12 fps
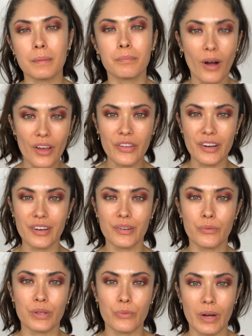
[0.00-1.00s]

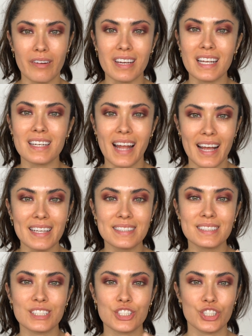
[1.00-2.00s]
bothered with wearing nice
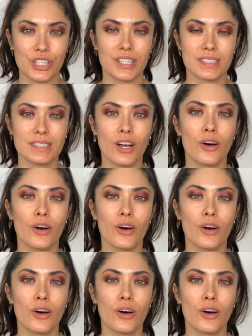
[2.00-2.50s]
shirts.